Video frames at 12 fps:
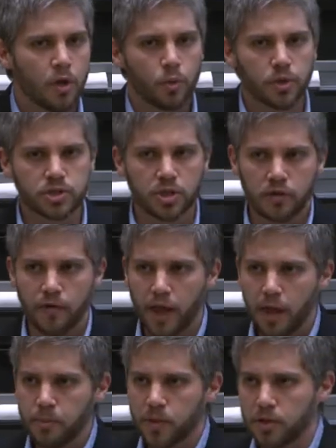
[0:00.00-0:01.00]
was the
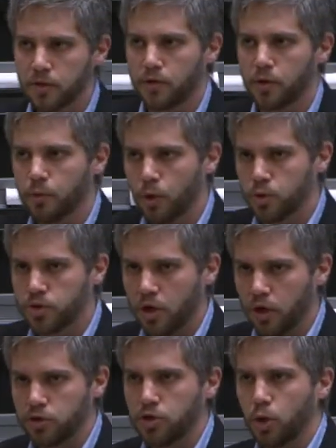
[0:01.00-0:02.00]
development of an approach
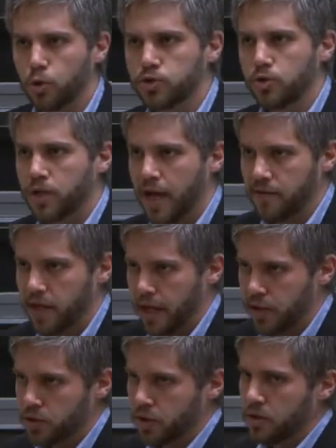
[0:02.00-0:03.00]
called coastal
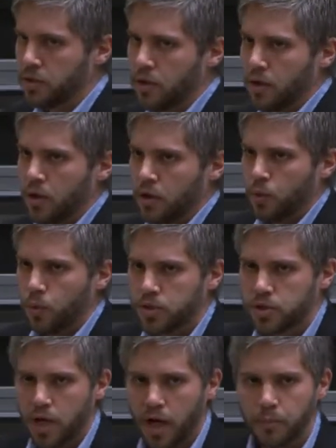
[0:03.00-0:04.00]
navigation,
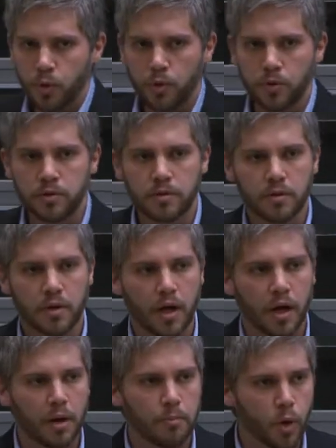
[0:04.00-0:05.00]
which coupled
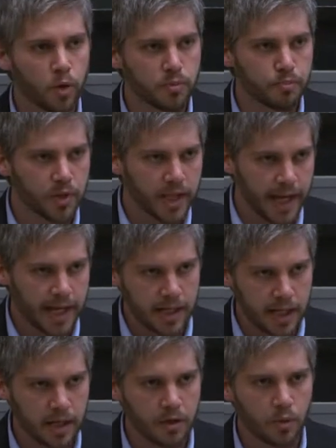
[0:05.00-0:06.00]
uh, both
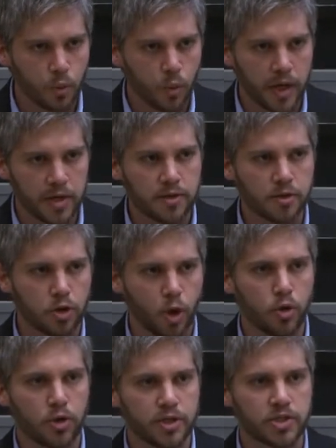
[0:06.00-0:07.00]
planning with
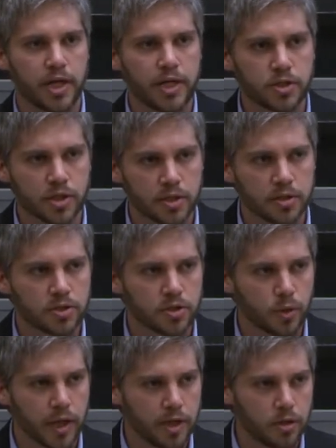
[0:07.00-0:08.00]
localization
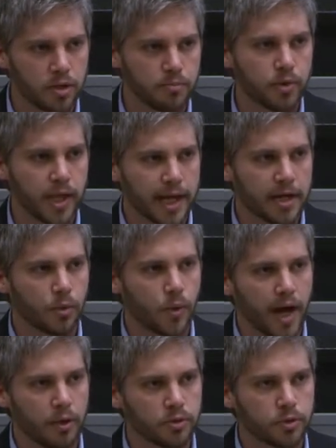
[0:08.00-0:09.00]
so that you could plan a
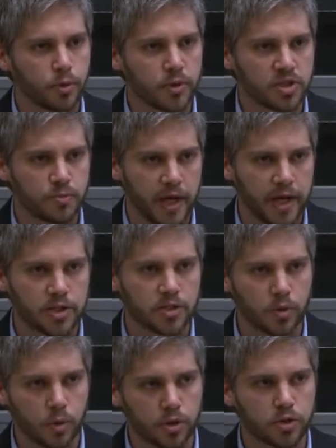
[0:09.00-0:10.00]
route through a space
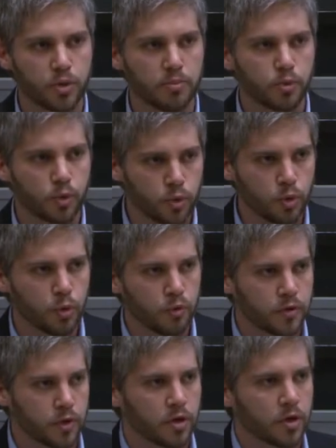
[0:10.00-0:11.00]
in order to improve
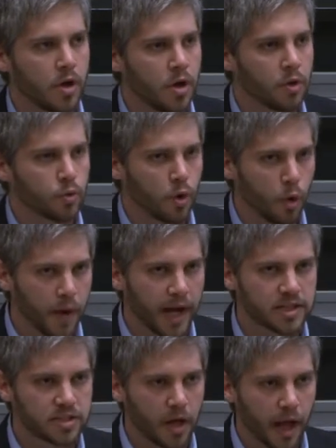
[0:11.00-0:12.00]
your
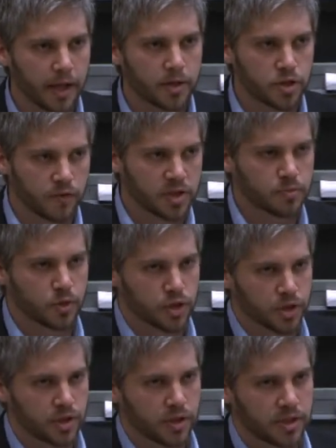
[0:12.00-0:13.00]
robot's knowledge of its
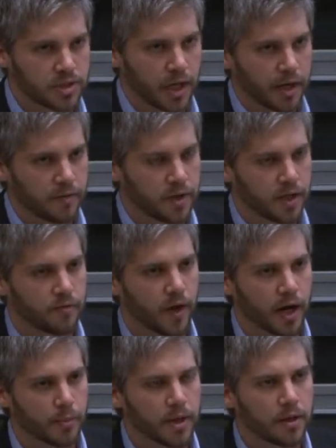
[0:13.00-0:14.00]
position inside of the
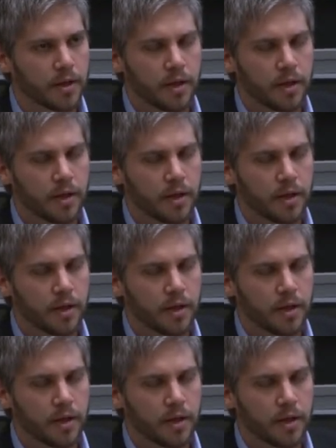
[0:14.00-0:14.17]
environment.